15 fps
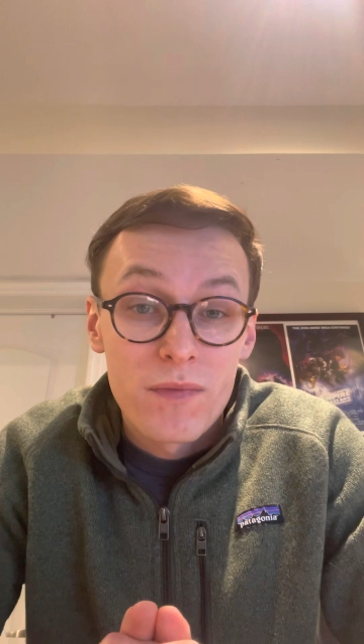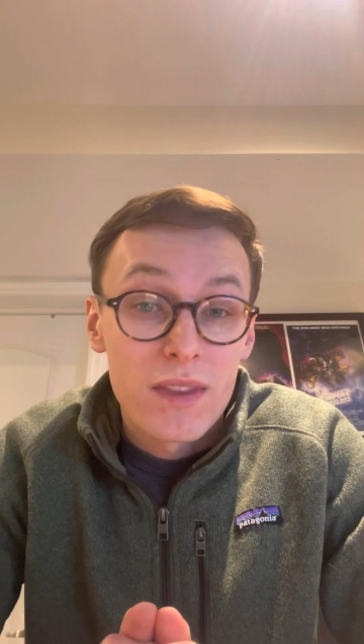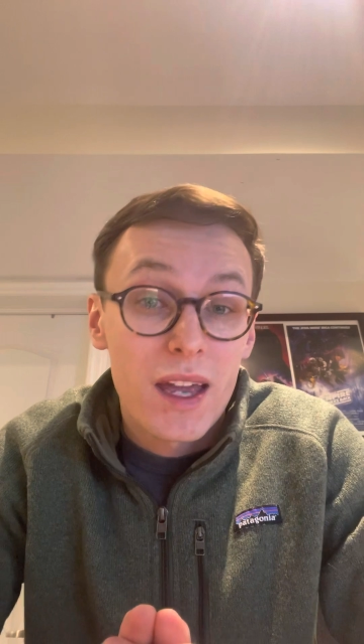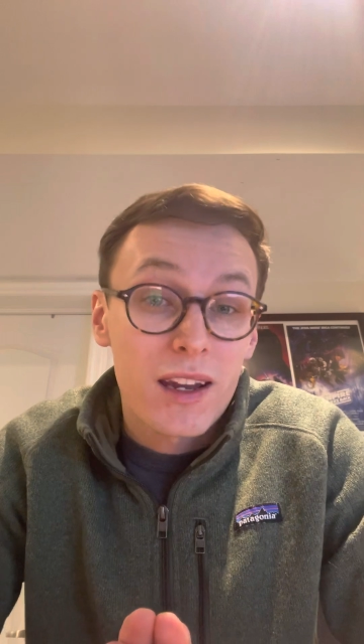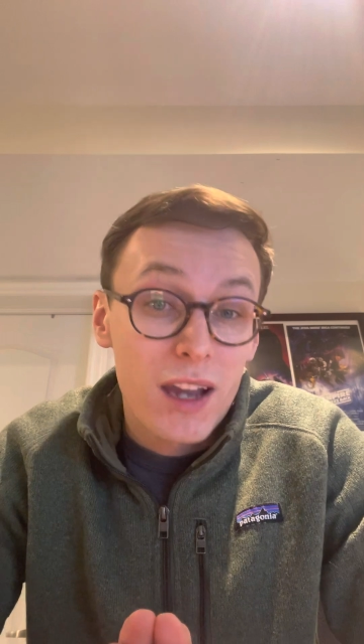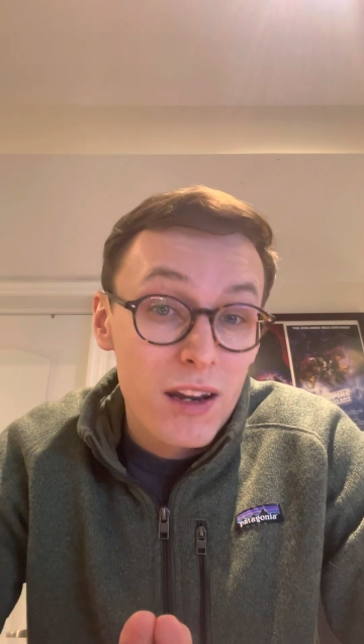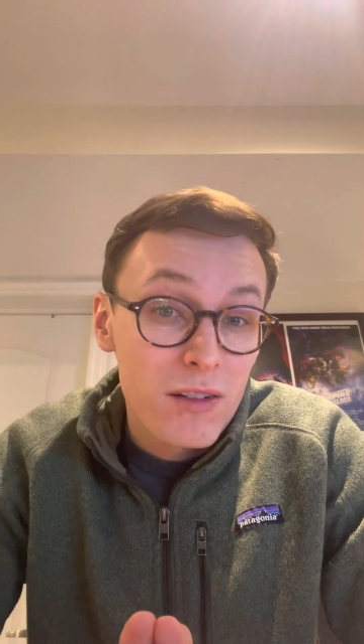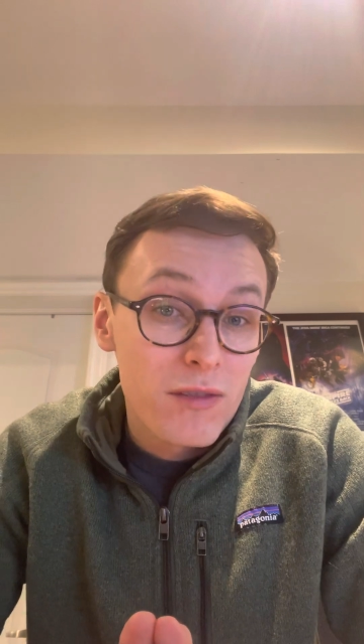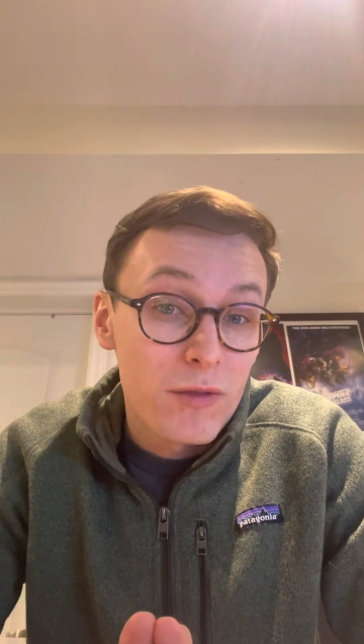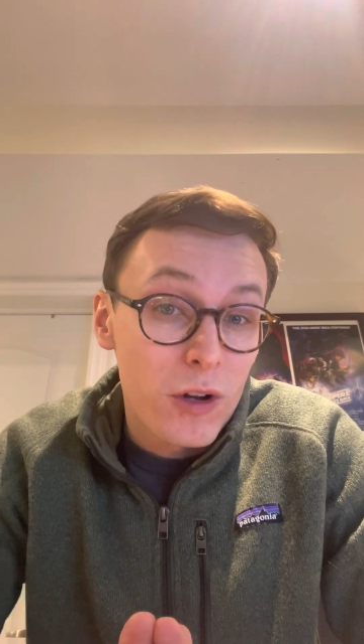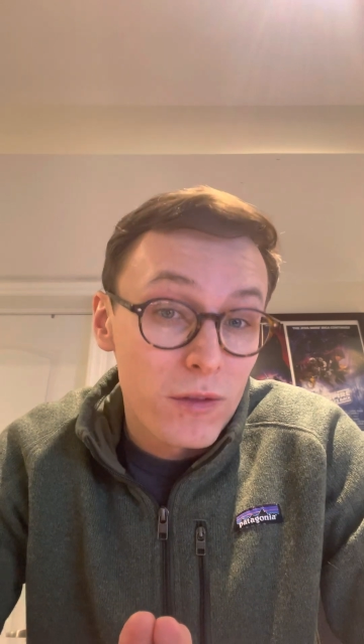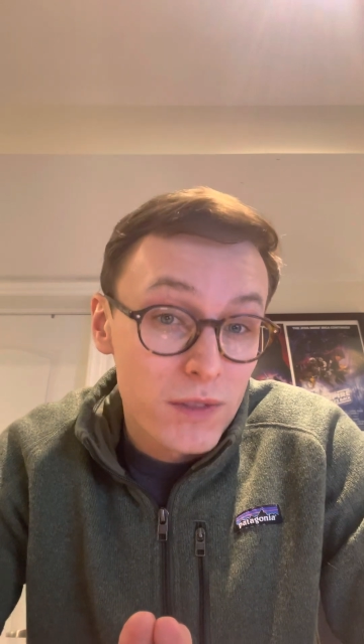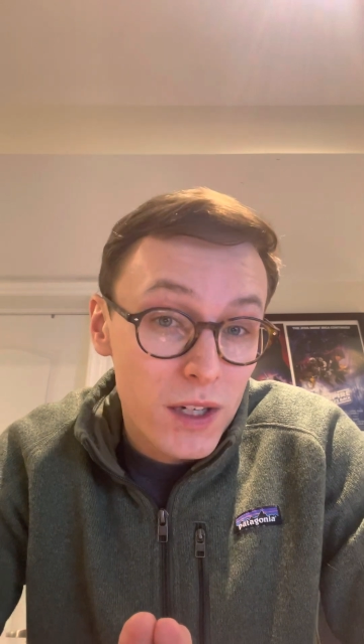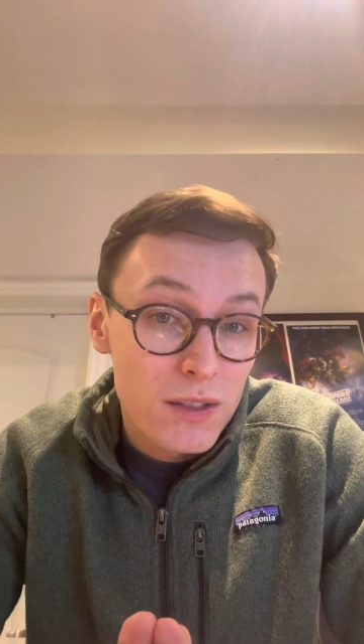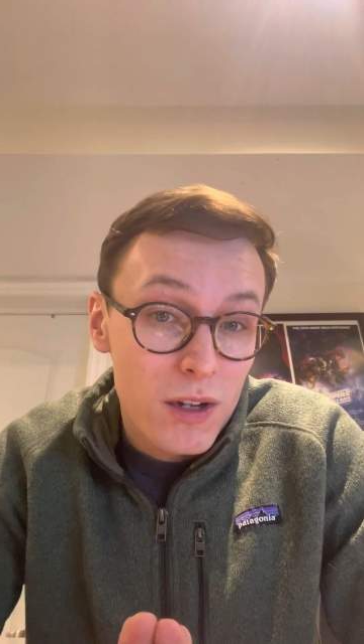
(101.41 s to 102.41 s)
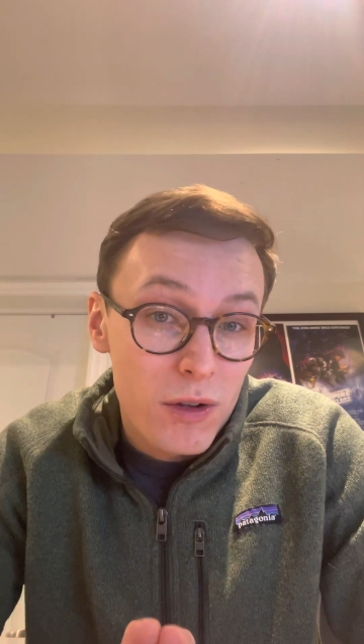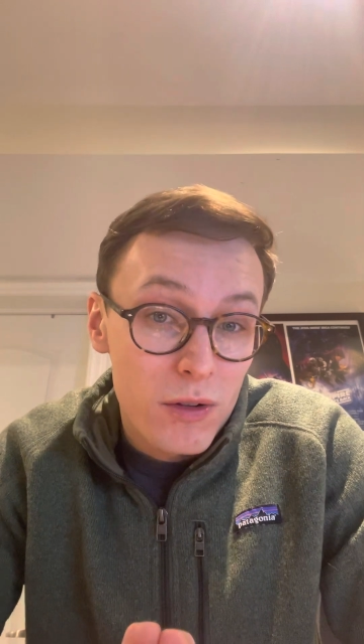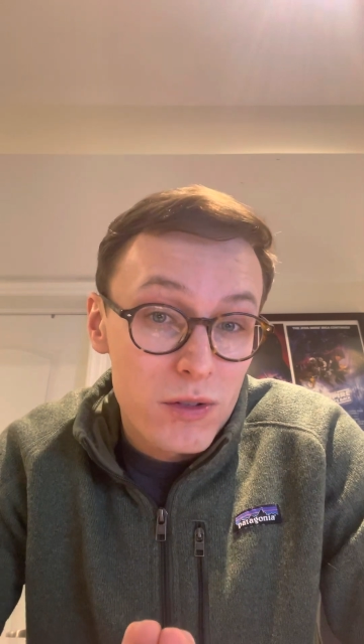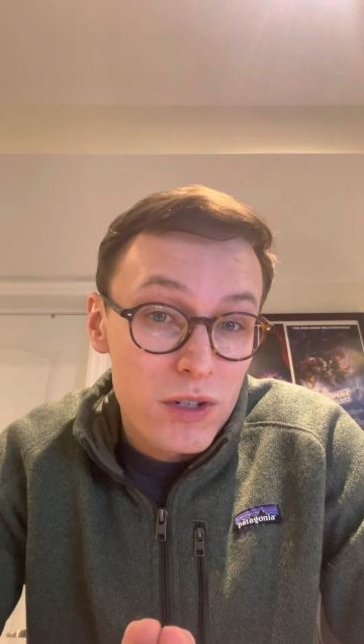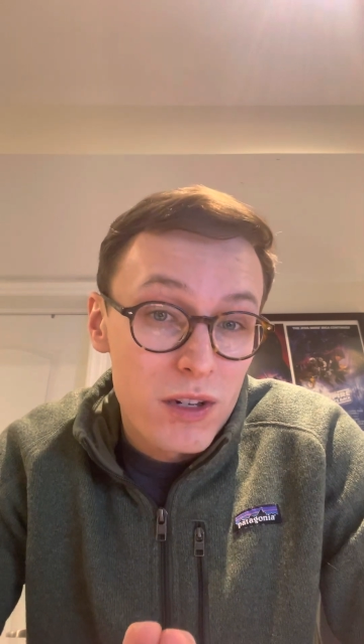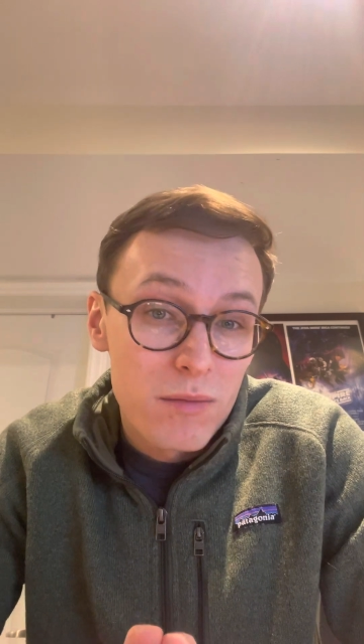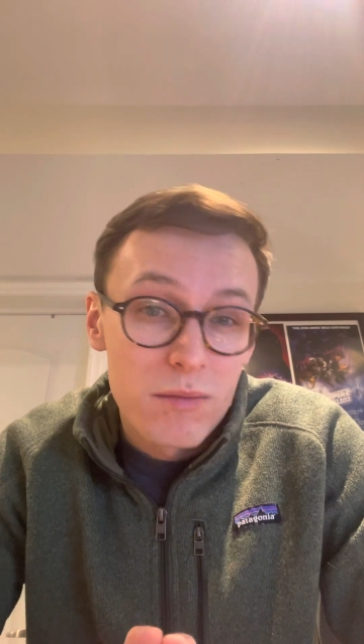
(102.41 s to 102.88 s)
That can involve
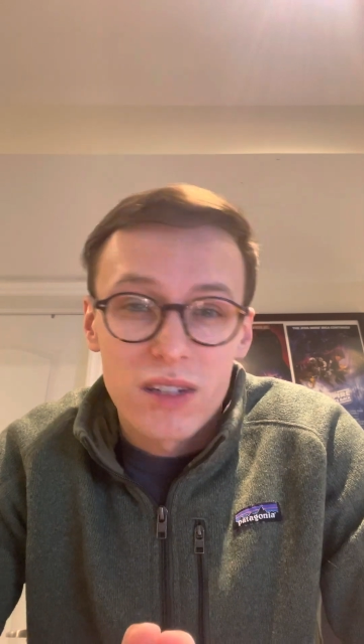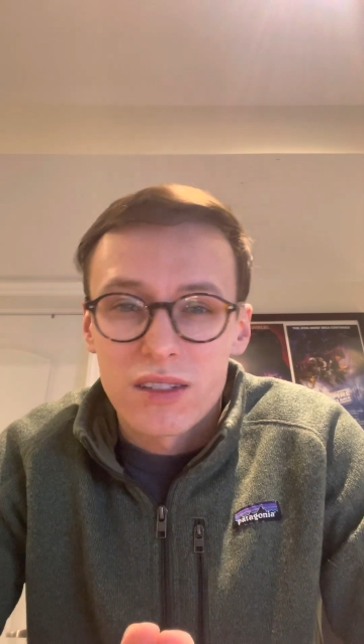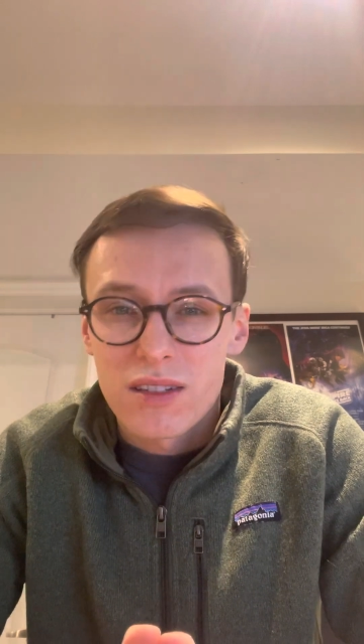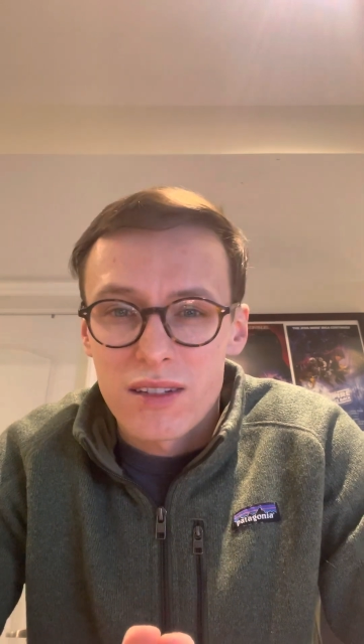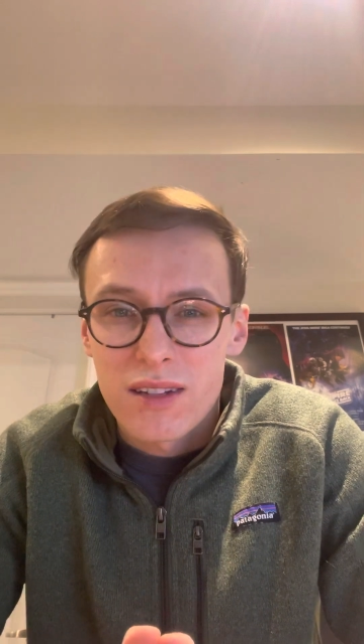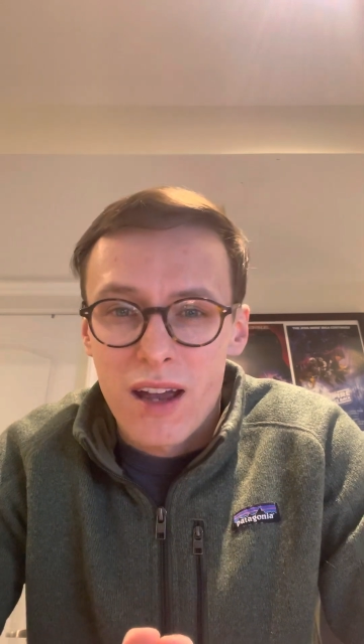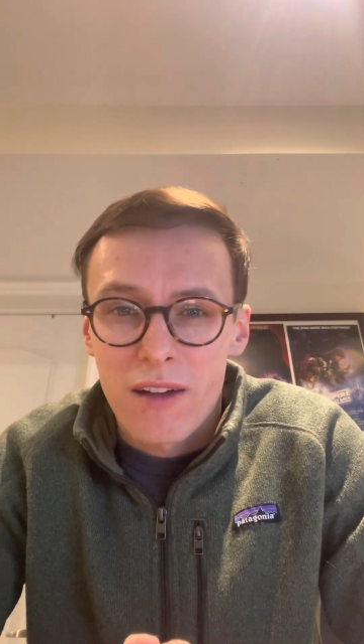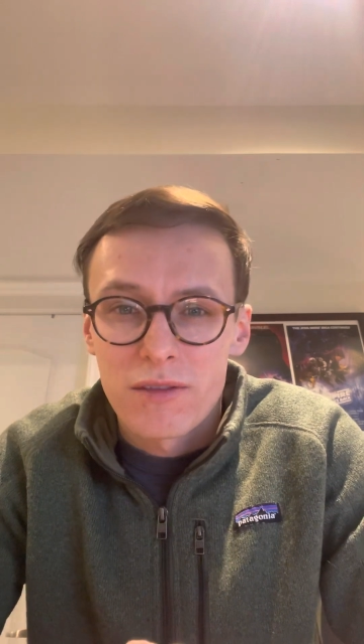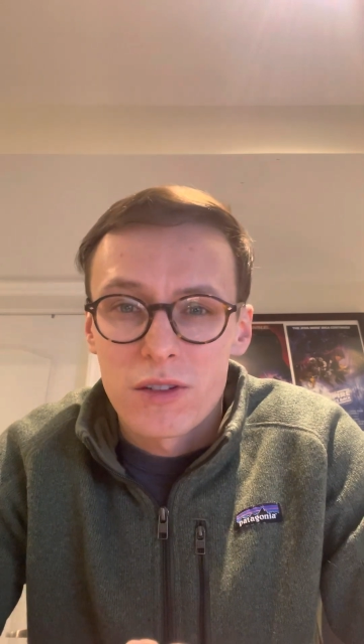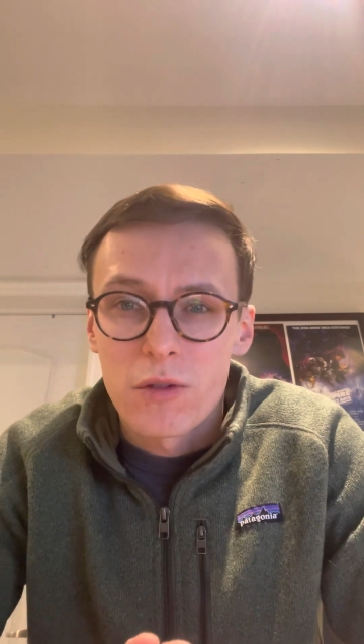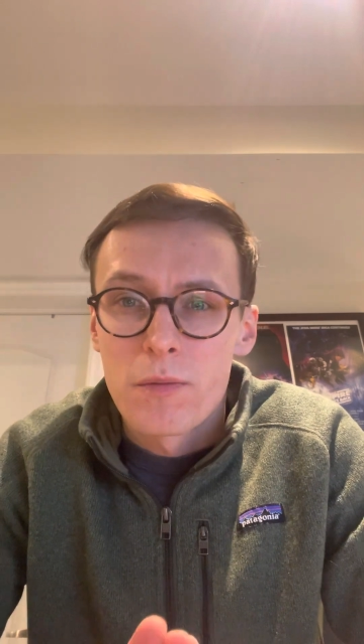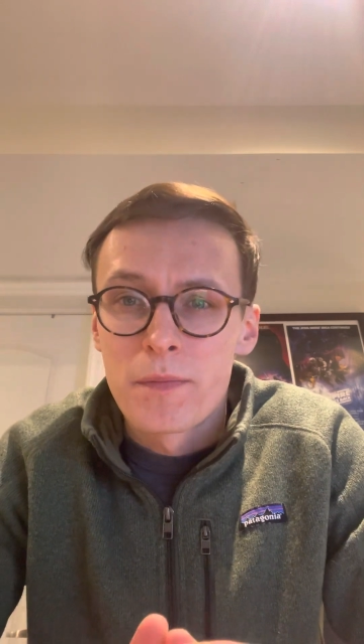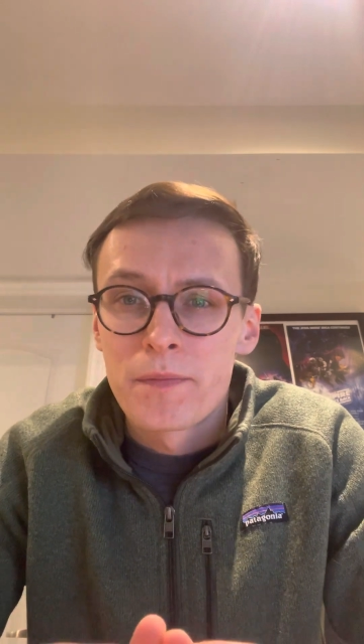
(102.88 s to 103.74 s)
technology, but it doesn't have to.